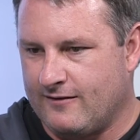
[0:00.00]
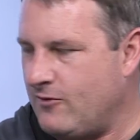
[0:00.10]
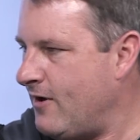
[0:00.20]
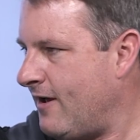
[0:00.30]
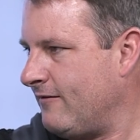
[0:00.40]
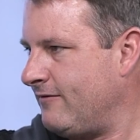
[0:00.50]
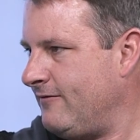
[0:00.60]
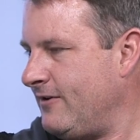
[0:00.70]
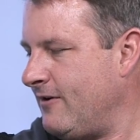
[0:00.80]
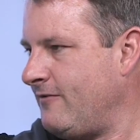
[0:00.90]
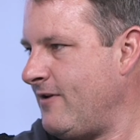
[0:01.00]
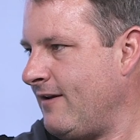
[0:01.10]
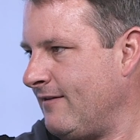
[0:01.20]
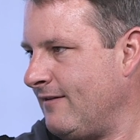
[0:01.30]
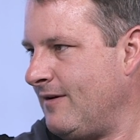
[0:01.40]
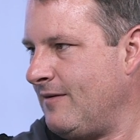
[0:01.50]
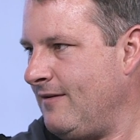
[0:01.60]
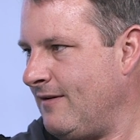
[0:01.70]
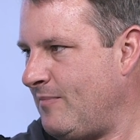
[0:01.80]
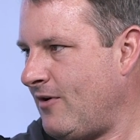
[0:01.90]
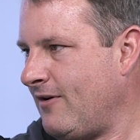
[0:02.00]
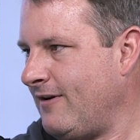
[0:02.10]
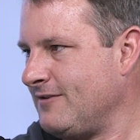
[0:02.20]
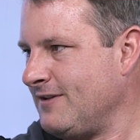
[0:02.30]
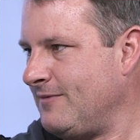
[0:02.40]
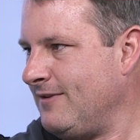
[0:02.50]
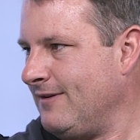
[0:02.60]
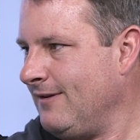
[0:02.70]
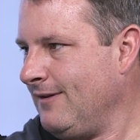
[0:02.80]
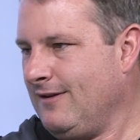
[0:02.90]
If you have, if you had a party or something, then,